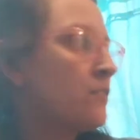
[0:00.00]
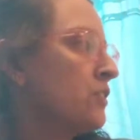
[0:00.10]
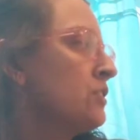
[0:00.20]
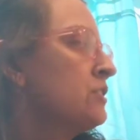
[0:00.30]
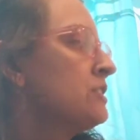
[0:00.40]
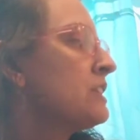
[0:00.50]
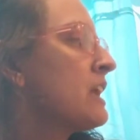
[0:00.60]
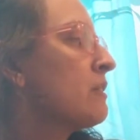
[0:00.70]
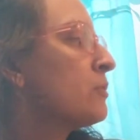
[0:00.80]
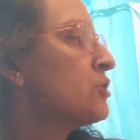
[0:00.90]
ferns
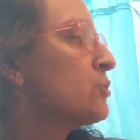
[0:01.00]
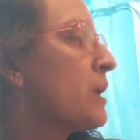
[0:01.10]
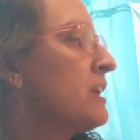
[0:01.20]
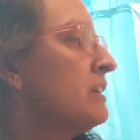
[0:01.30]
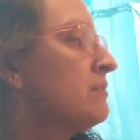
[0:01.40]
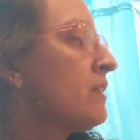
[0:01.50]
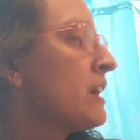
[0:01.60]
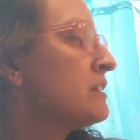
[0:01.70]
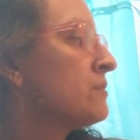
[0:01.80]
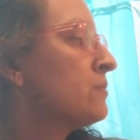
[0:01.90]
where
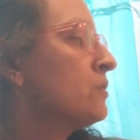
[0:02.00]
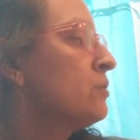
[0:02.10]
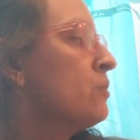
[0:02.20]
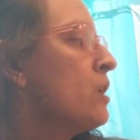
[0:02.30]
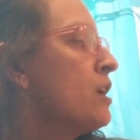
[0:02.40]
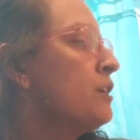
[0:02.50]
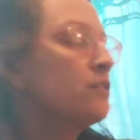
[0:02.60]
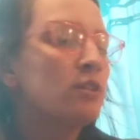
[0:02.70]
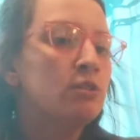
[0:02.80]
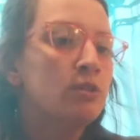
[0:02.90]
dragonflies flew
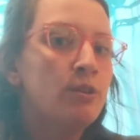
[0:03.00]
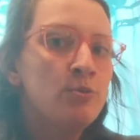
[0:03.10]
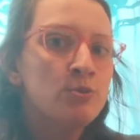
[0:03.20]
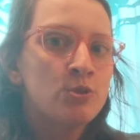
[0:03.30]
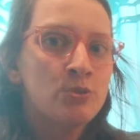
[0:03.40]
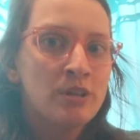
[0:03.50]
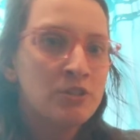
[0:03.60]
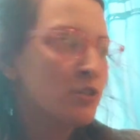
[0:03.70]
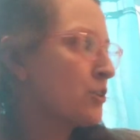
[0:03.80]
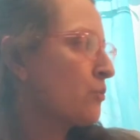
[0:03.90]
the loon
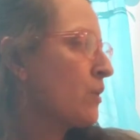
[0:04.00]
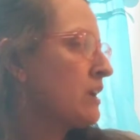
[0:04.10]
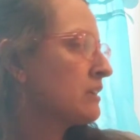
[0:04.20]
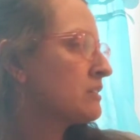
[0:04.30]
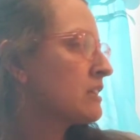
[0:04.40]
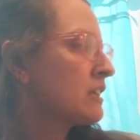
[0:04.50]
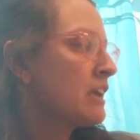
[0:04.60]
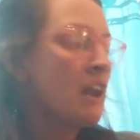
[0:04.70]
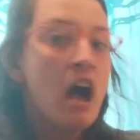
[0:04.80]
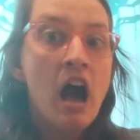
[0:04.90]
stretched her wings.
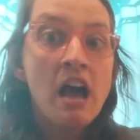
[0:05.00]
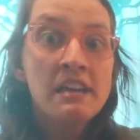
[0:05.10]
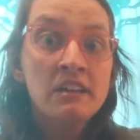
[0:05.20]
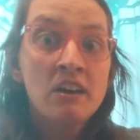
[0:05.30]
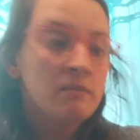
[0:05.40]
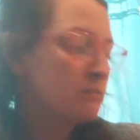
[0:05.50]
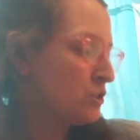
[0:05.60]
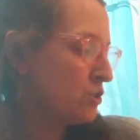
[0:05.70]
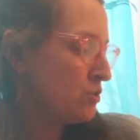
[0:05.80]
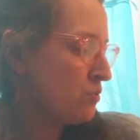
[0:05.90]
Can I come
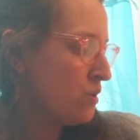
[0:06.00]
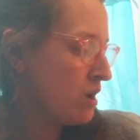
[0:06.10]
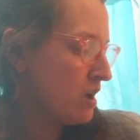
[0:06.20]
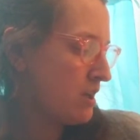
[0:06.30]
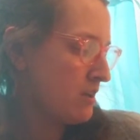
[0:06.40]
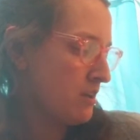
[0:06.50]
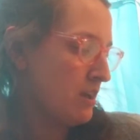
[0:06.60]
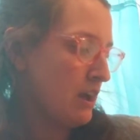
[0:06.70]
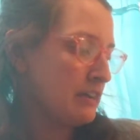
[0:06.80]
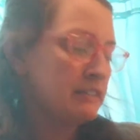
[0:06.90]
too?
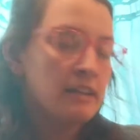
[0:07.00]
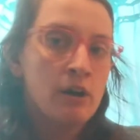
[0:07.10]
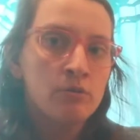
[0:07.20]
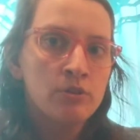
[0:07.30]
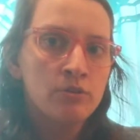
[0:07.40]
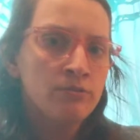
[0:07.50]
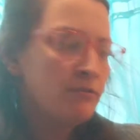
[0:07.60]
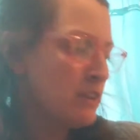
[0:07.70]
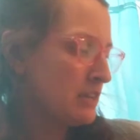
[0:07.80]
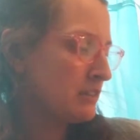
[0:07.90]
I doubt you'll
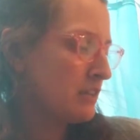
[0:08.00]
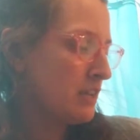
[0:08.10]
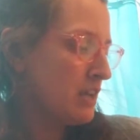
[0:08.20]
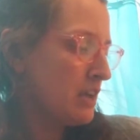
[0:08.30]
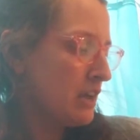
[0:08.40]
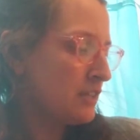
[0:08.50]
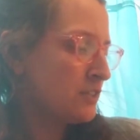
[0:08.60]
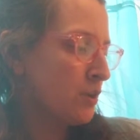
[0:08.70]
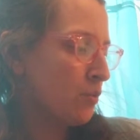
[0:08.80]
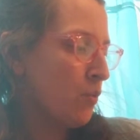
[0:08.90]
fit. It's
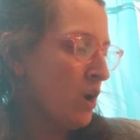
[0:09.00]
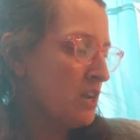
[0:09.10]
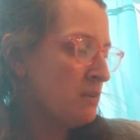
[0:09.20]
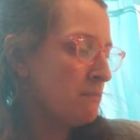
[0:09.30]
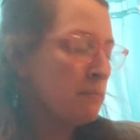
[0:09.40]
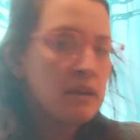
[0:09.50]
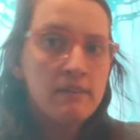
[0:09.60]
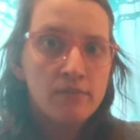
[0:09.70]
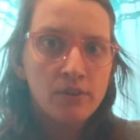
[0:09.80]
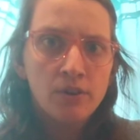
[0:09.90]
a one
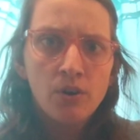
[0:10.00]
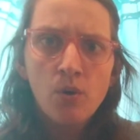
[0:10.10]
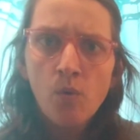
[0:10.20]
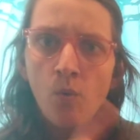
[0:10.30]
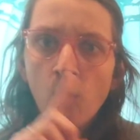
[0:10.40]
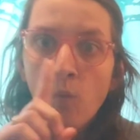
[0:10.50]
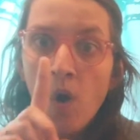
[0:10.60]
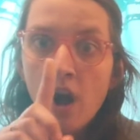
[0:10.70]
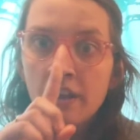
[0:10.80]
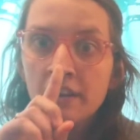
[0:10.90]
beaver,
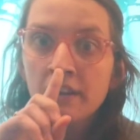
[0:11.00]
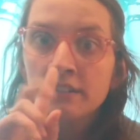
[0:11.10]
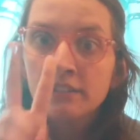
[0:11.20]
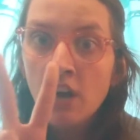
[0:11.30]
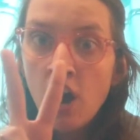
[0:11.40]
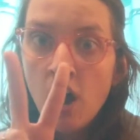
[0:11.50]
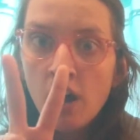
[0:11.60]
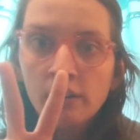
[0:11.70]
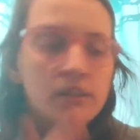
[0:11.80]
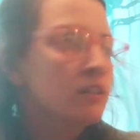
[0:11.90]
one
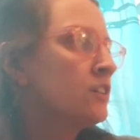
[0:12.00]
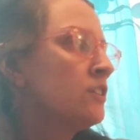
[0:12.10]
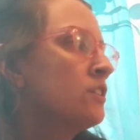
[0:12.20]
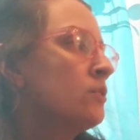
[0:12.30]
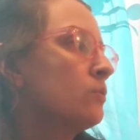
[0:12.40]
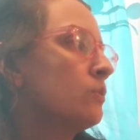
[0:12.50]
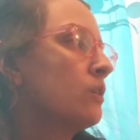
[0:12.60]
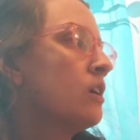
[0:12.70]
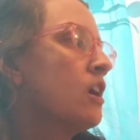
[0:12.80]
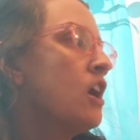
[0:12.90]
dog canoe.
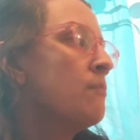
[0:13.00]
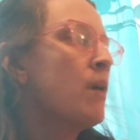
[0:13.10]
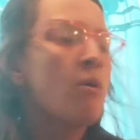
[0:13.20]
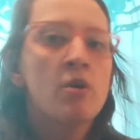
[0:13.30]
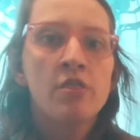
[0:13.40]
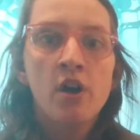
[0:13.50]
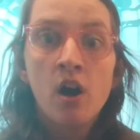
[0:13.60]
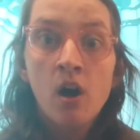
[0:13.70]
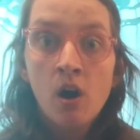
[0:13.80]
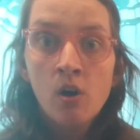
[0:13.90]
But with a
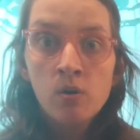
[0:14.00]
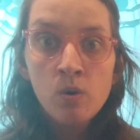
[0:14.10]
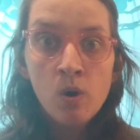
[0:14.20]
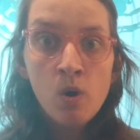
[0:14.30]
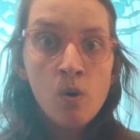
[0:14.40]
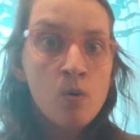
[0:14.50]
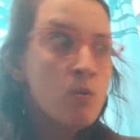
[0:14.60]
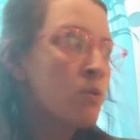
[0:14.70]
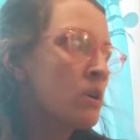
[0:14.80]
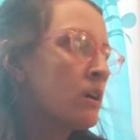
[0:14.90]
hoo-hoo